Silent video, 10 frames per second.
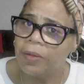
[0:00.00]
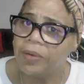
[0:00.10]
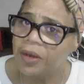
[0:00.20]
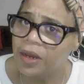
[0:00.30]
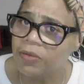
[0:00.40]

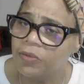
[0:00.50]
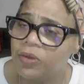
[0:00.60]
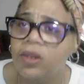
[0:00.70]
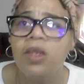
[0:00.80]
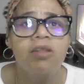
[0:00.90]
dead
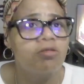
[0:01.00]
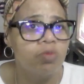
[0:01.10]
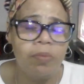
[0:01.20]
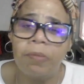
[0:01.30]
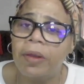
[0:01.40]
ones,
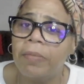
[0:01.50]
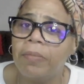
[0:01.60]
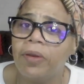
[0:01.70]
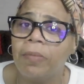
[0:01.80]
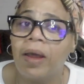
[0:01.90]
sweep them up
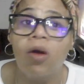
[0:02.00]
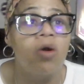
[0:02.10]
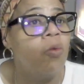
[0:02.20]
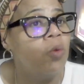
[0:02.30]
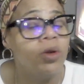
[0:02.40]
and put them out,
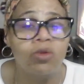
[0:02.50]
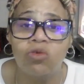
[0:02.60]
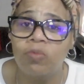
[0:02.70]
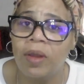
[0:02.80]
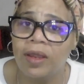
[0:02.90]
or one or
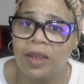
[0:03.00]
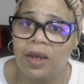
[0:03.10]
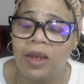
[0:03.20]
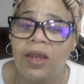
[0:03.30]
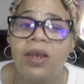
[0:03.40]
two might
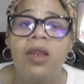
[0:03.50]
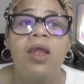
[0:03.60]
get in.